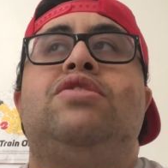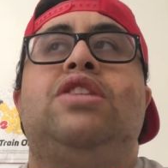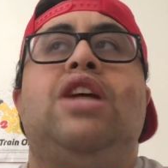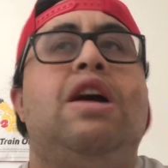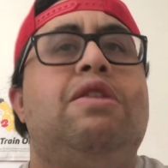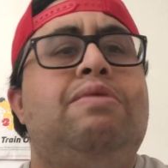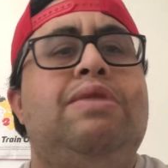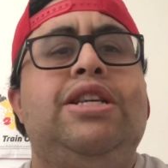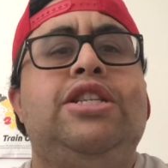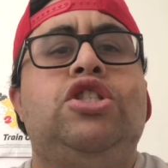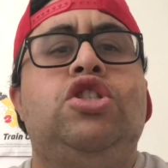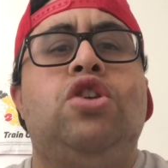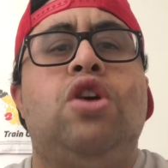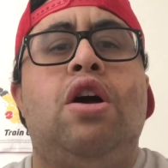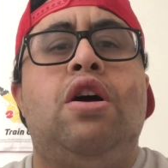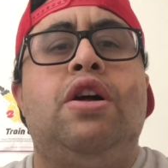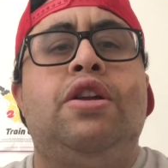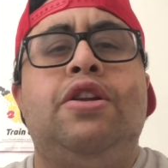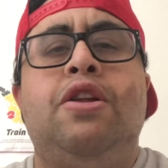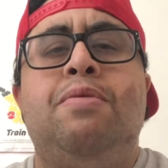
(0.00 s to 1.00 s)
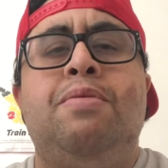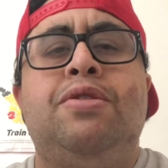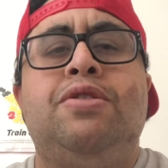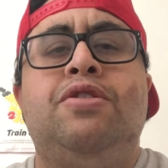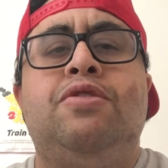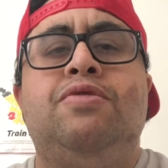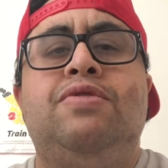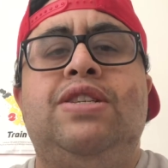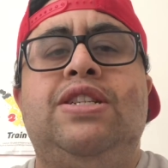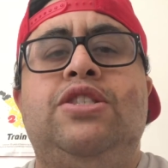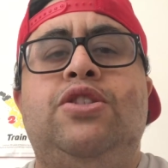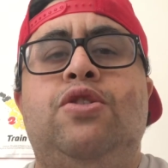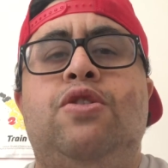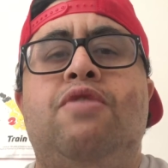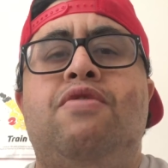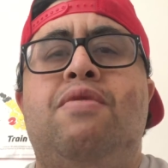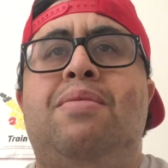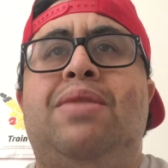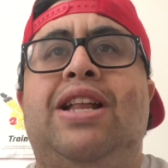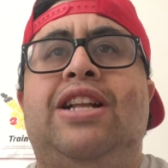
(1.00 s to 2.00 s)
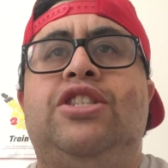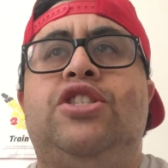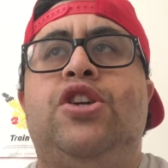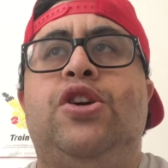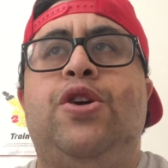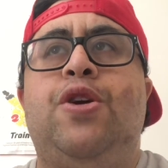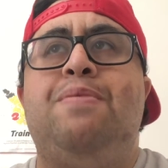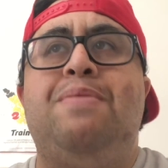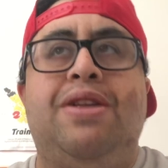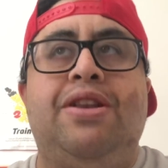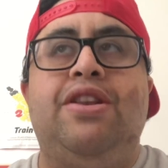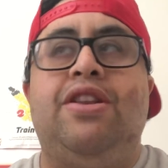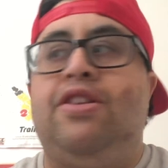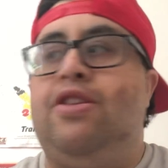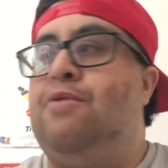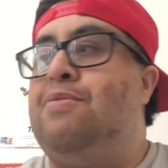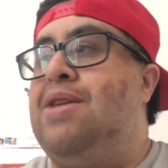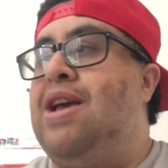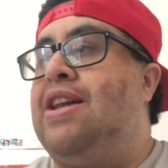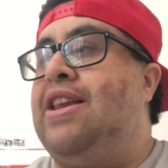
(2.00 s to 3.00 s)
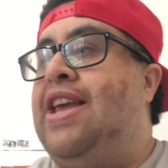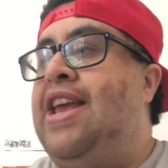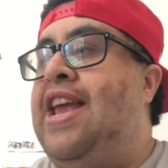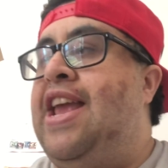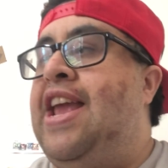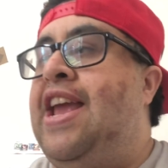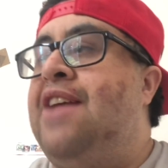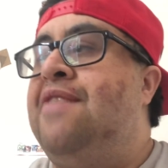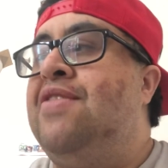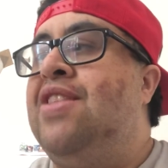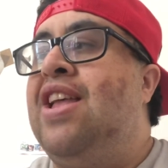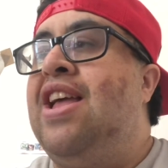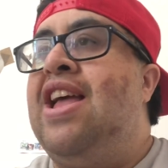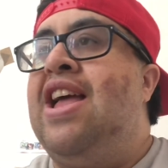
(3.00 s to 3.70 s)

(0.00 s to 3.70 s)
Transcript: I'm not really sure if I'm allowed to show you, but you'll be able to hear.